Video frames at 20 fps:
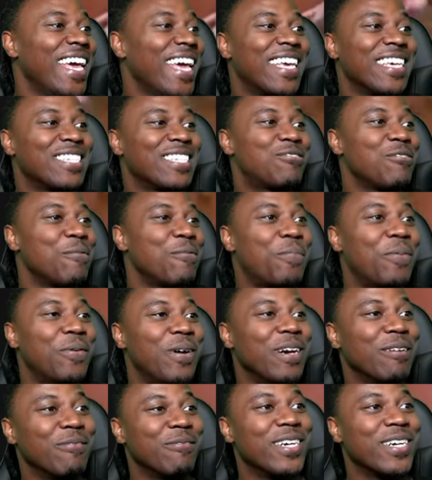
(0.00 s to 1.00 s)
gets to a
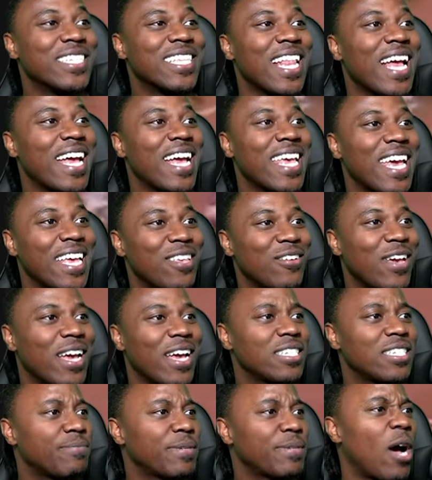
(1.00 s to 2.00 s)
point where it's like, yeah, you
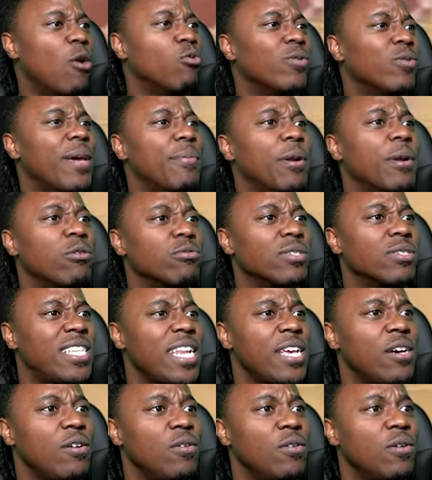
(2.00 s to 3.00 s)
can't jump. As high. Oh, give me those.
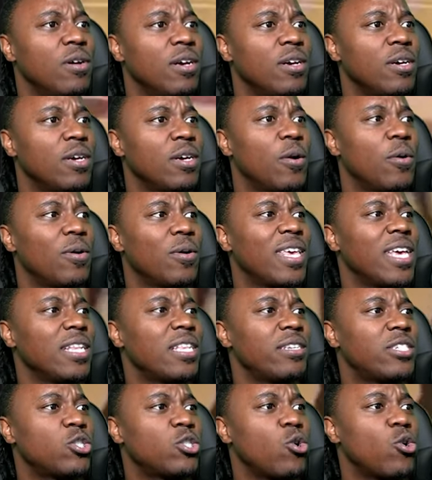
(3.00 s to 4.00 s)
Steal. Get
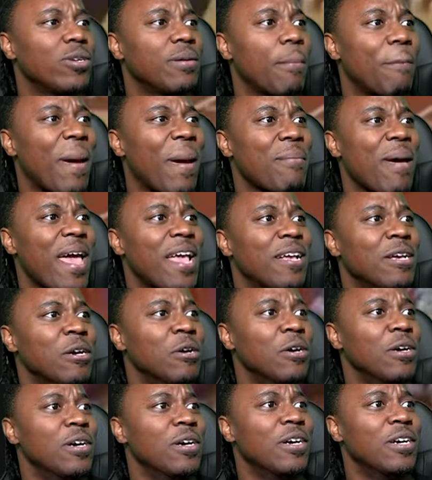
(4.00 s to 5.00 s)
to Jordan. Bang bang.
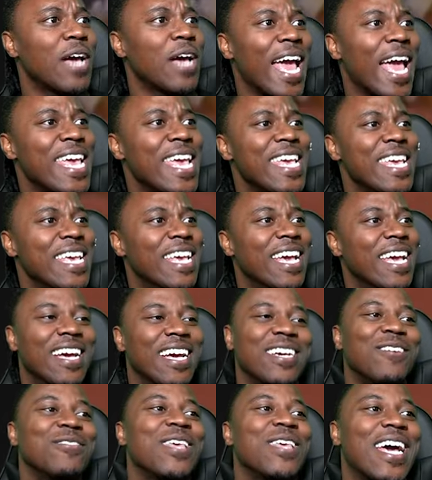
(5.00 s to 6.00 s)
Hey.
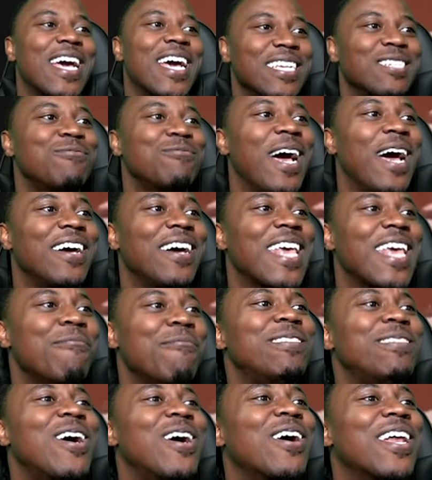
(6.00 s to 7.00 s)
Oh yeah, this. Oh yeah, we dunking